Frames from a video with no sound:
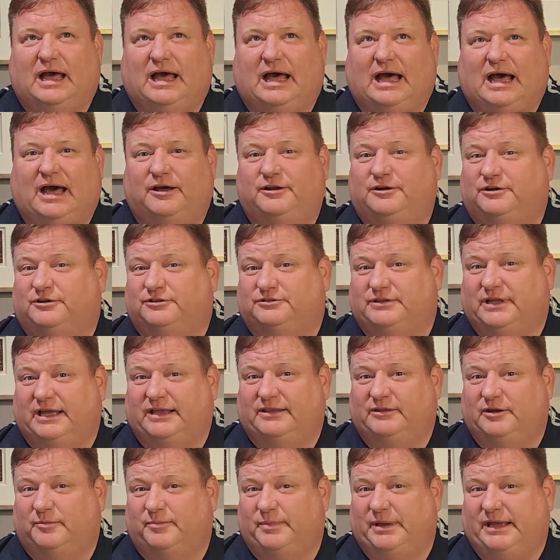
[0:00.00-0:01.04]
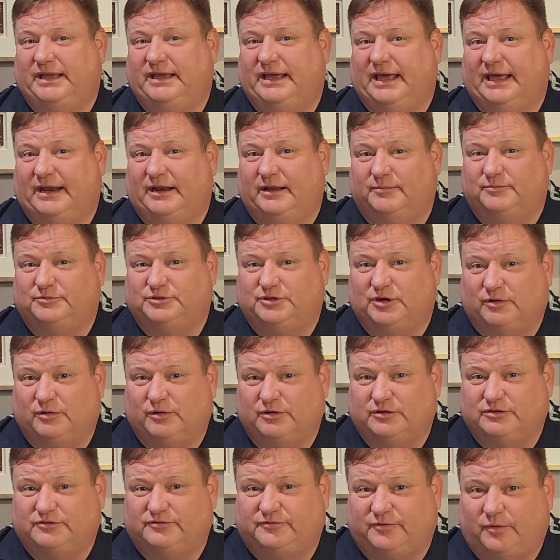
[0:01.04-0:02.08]
I understand there being an
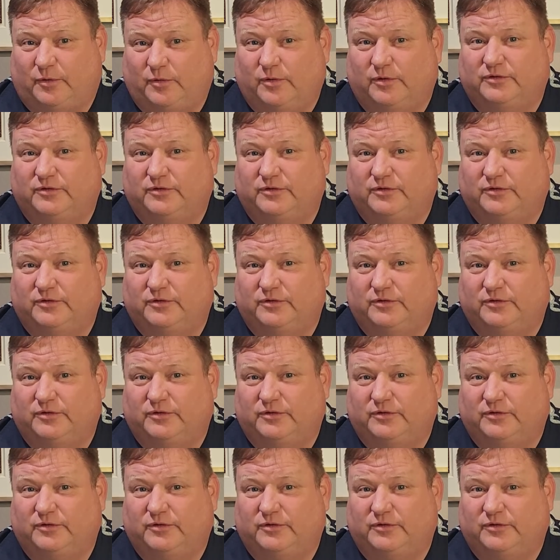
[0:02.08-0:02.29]
upcharge for